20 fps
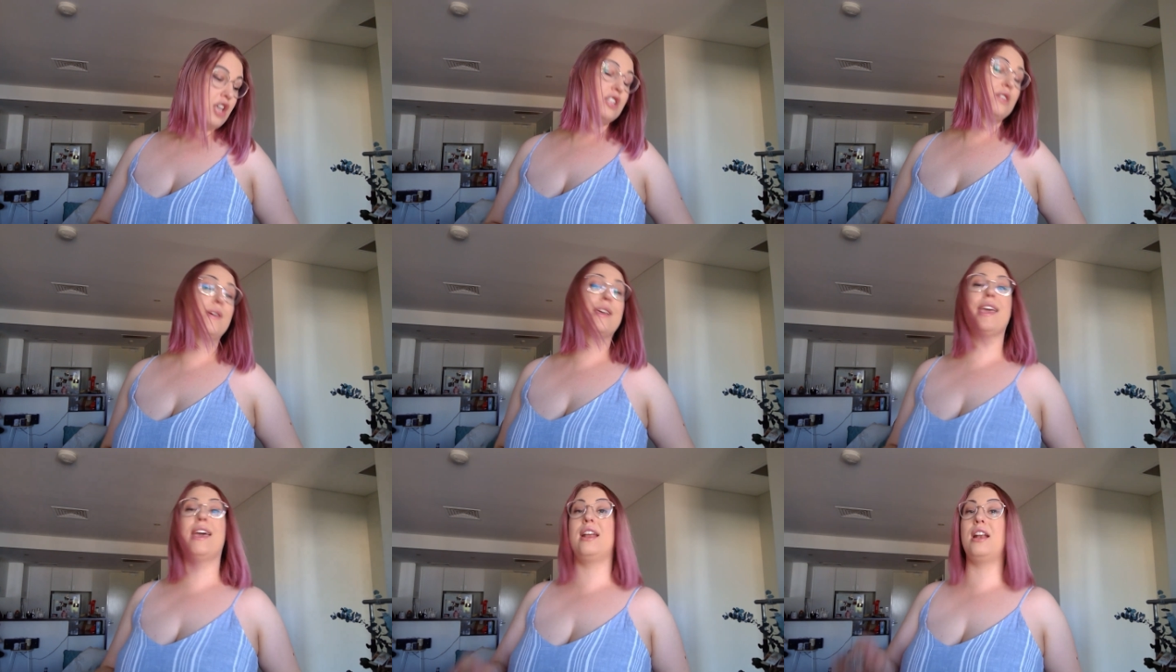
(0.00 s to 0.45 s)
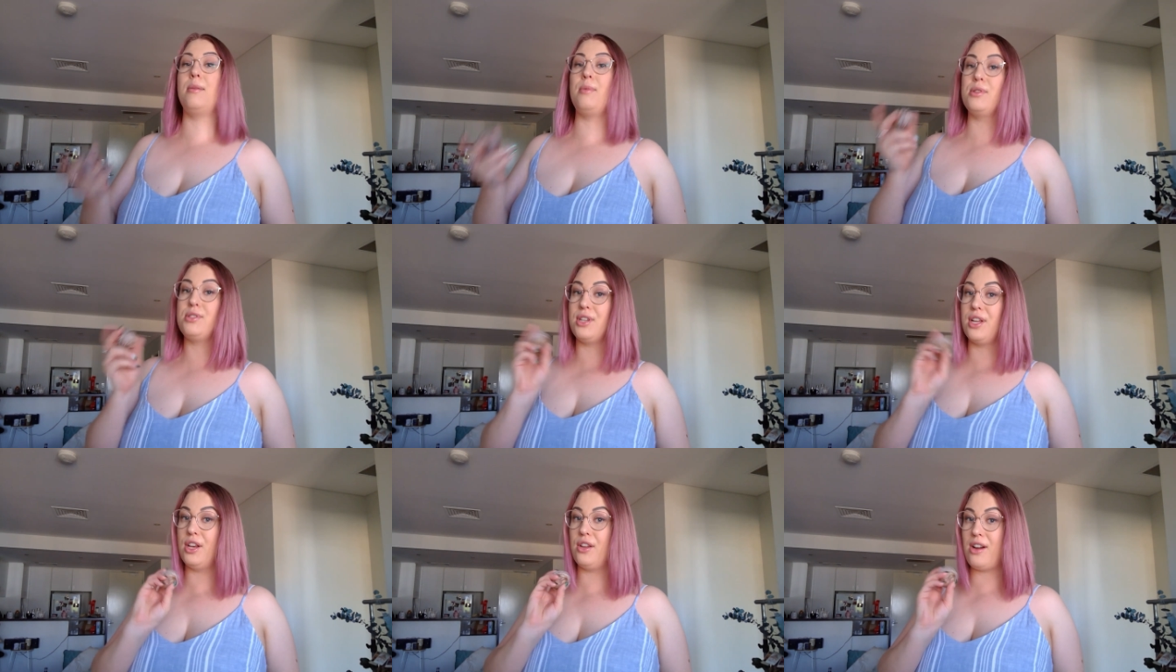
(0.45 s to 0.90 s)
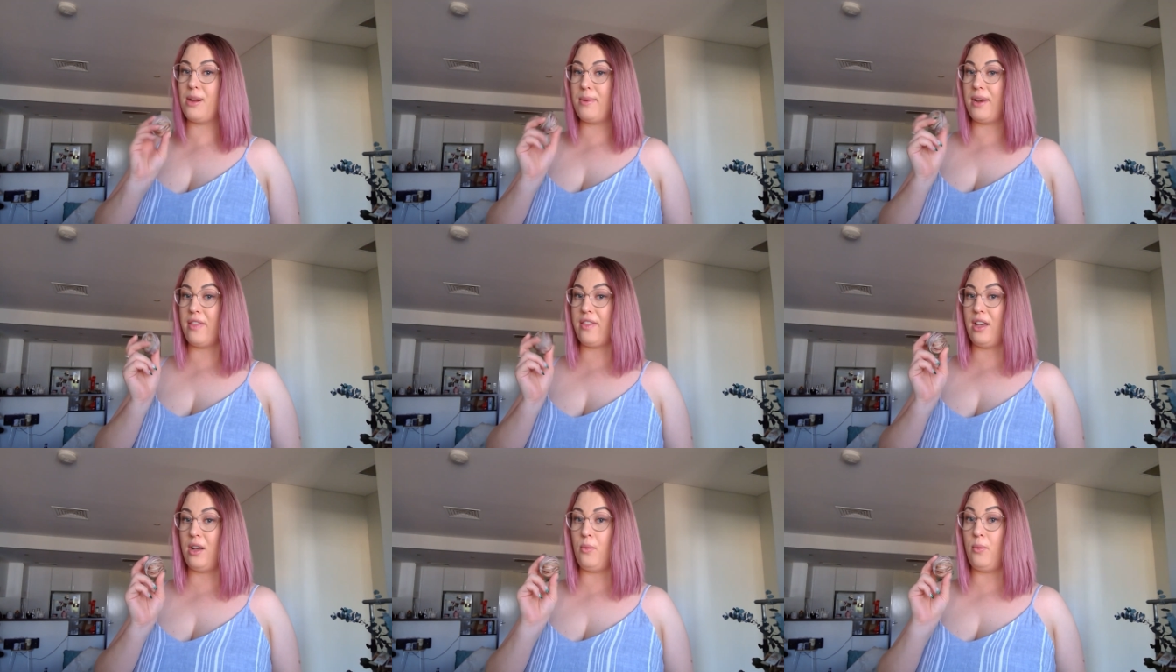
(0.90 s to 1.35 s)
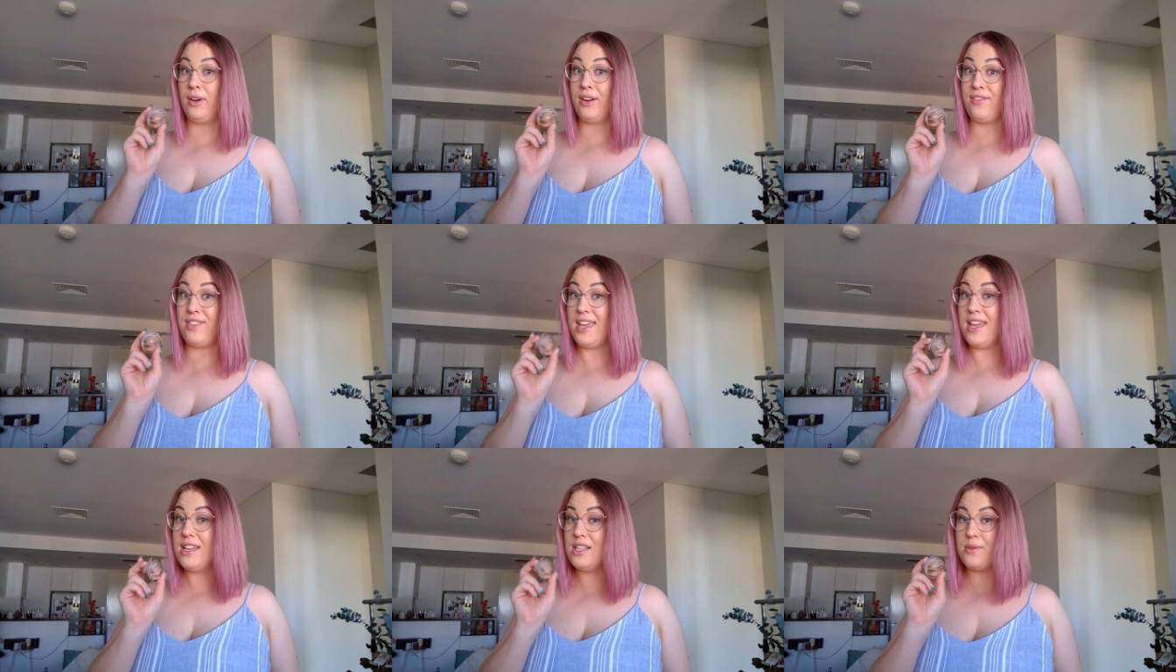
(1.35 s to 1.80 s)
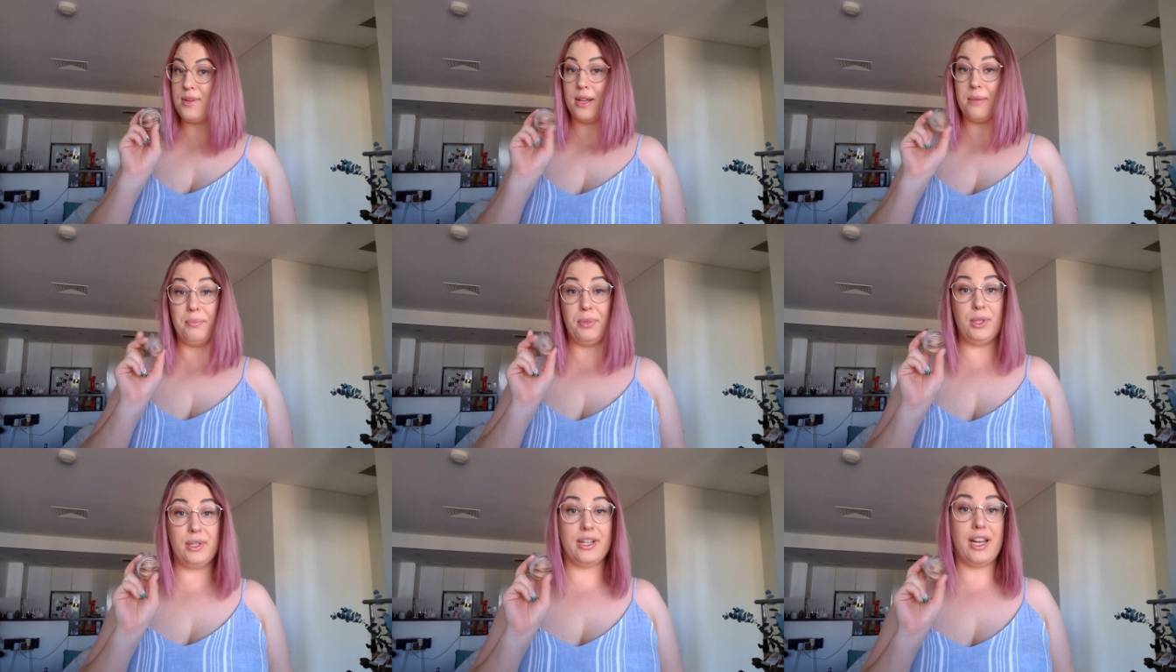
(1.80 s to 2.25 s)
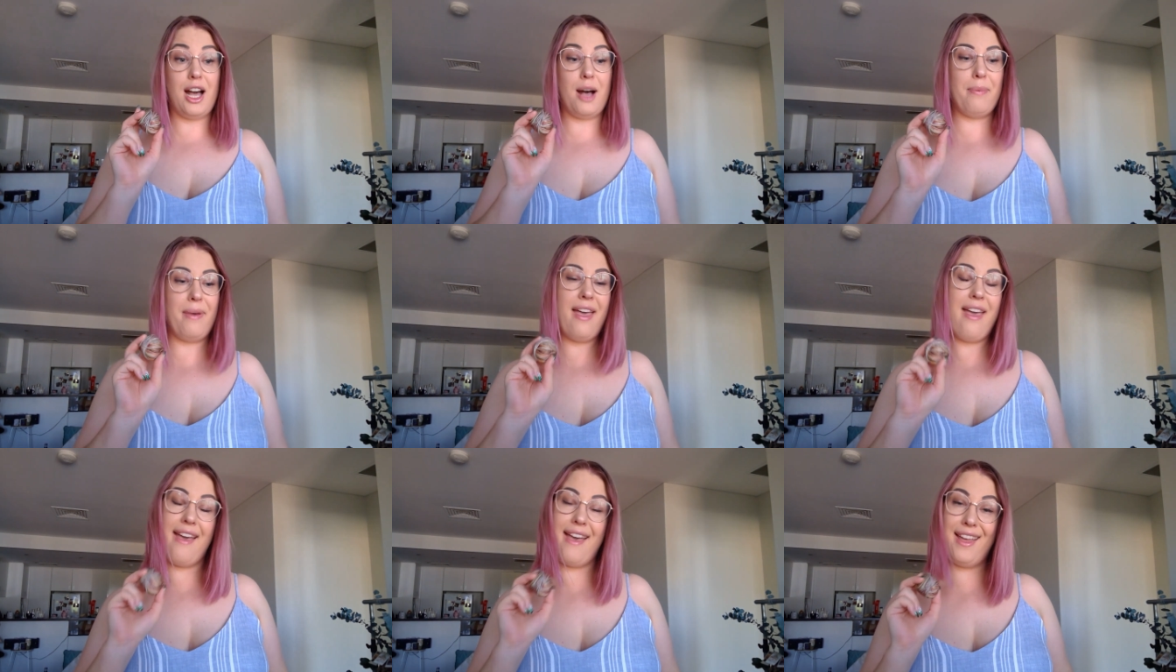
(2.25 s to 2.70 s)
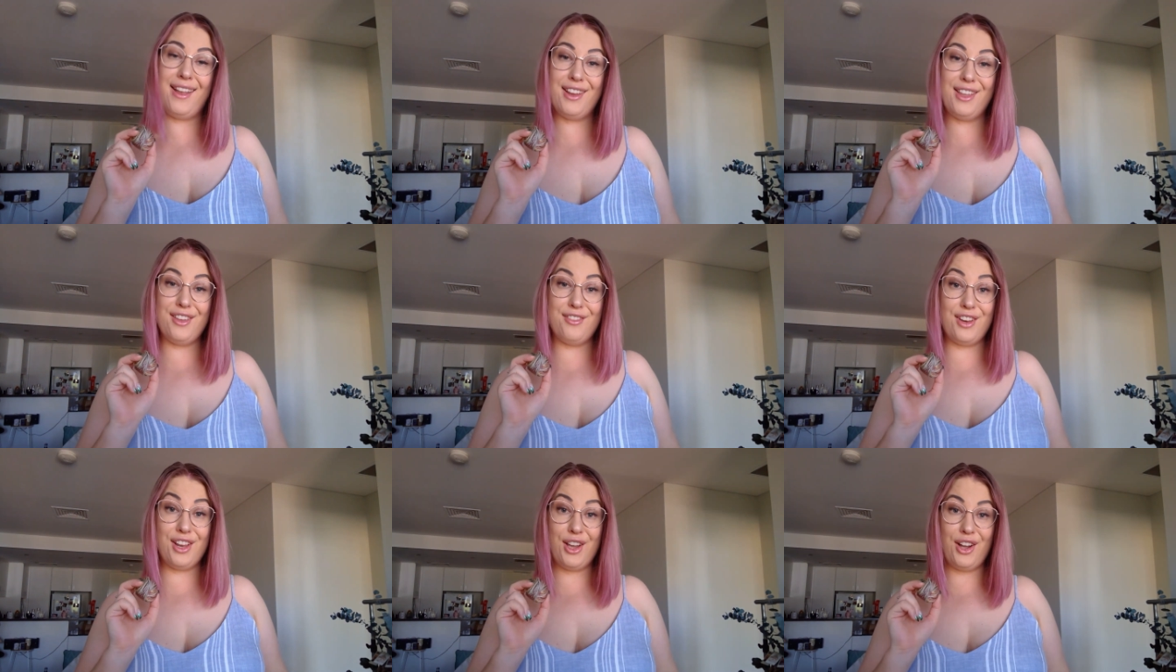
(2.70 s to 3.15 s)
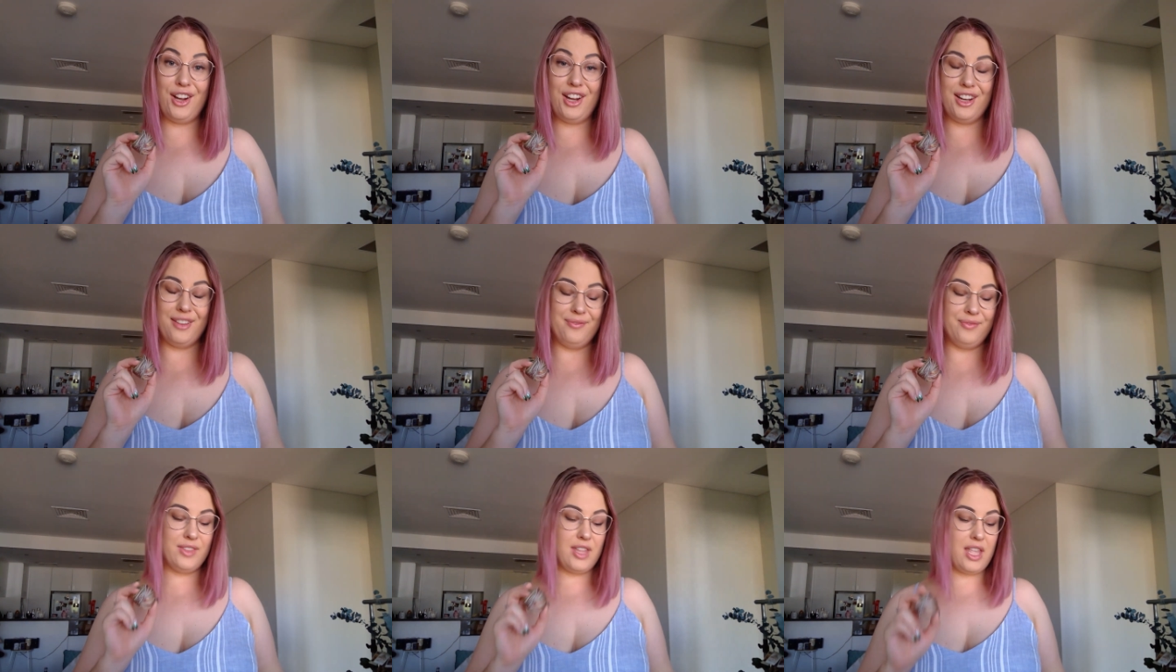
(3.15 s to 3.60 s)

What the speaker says: So again, I'm also going to grab another one of these so I can ball it up and give it a go.